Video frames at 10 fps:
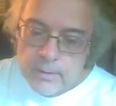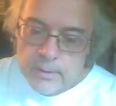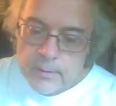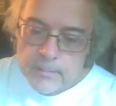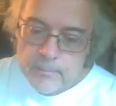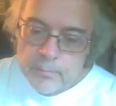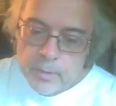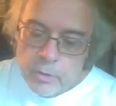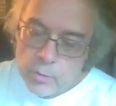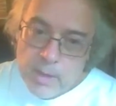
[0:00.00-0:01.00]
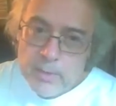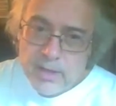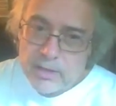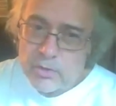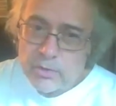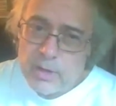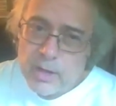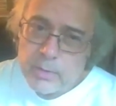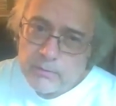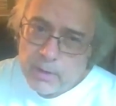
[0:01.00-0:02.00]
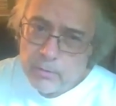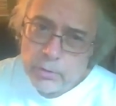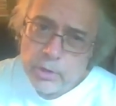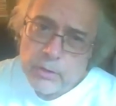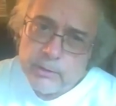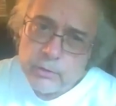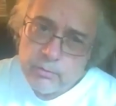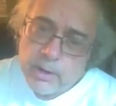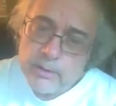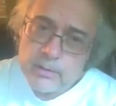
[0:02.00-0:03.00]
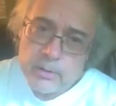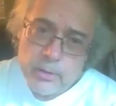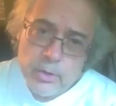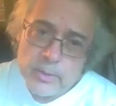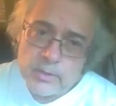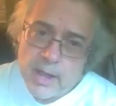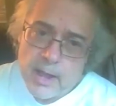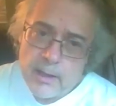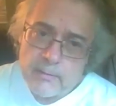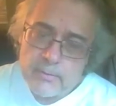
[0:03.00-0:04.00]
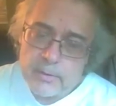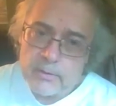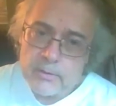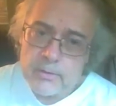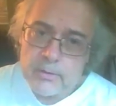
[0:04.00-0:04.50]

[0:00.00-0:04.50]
um, there may be like certain types of evolutionary traits that humans have that,